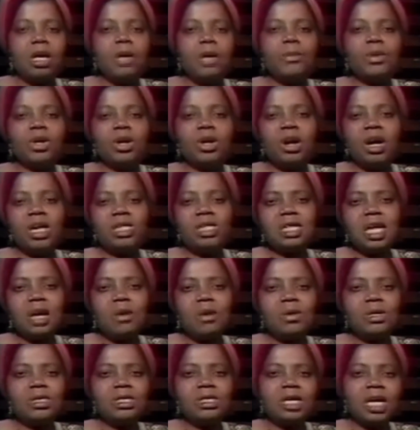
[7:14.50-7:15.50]
Because I
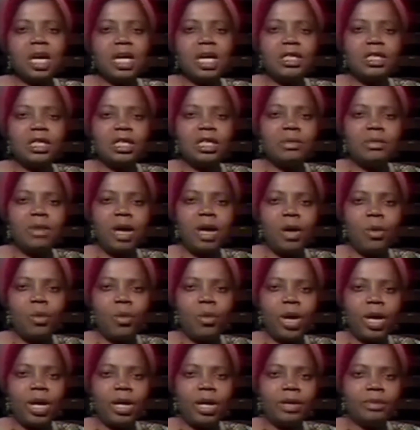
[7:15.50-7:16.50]
was getting my
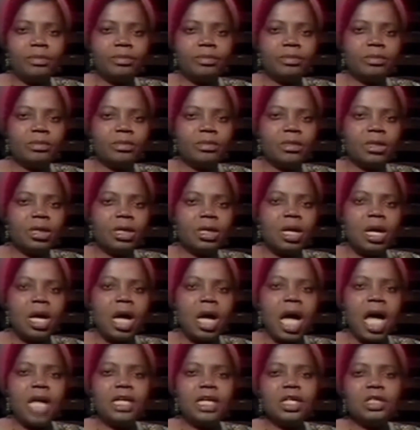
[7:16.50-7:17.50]
way
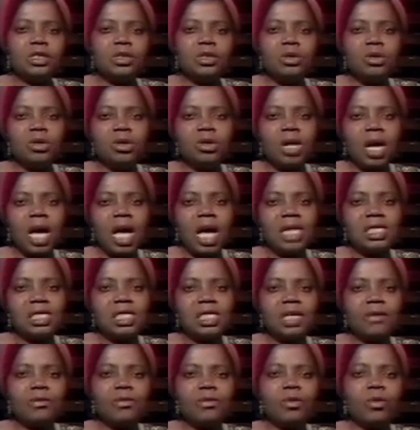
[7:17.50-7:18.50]
and it looked as
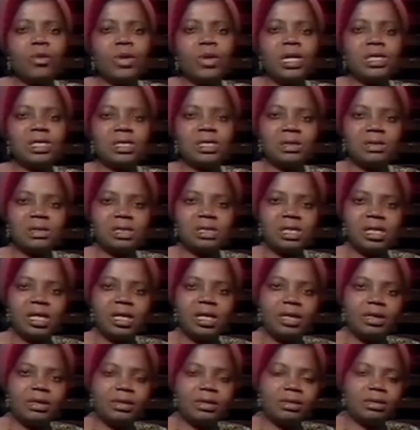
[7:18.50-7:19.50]
if we were
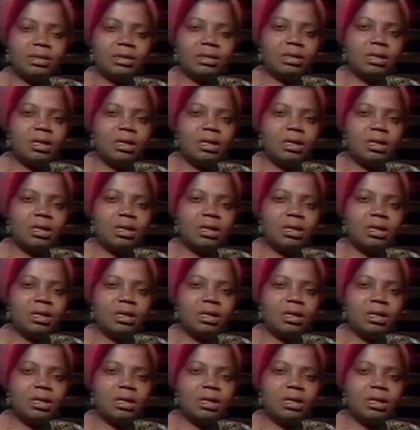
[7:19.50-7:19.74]
succeeding,